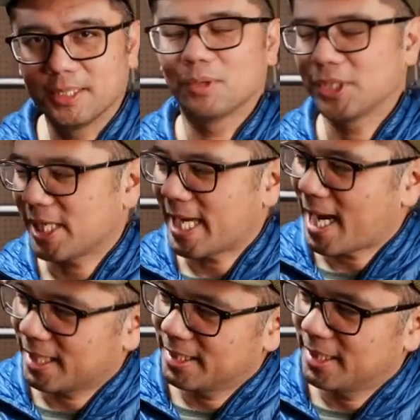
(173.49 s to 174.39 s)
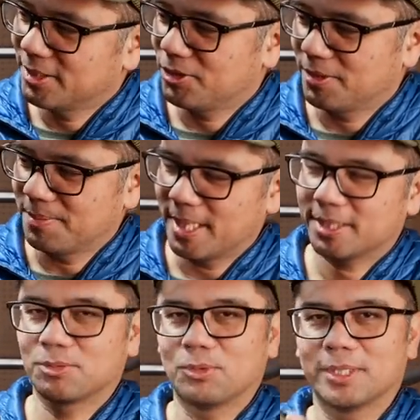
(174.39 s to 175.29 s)
What Jay added into the
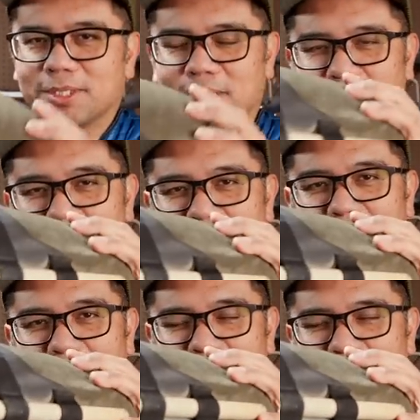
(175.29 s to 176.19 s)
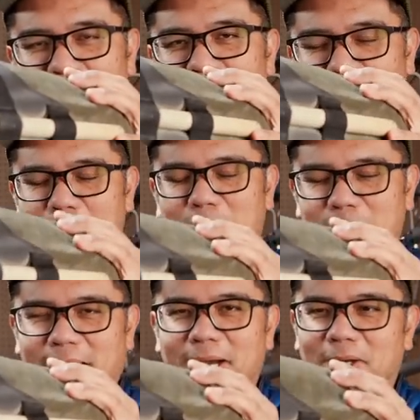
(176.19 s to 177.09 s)
mix was the use of the double
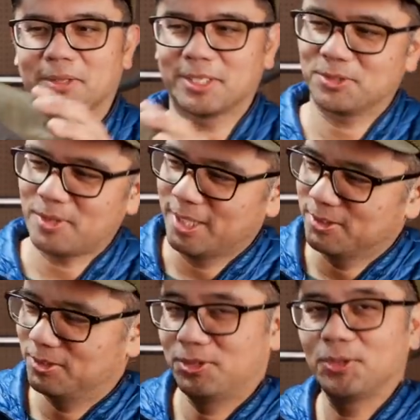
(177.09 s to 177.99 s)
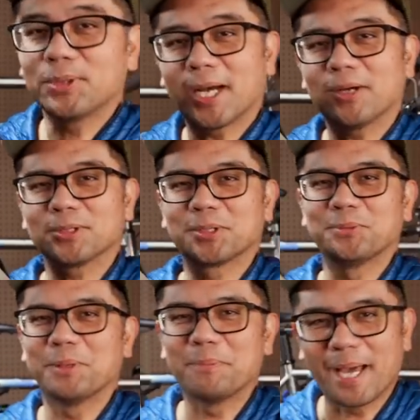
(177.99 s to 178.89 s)
dowel. That's right, two dowels in
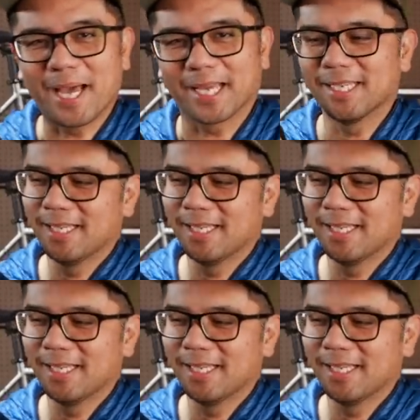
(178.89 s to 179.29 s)
one bag.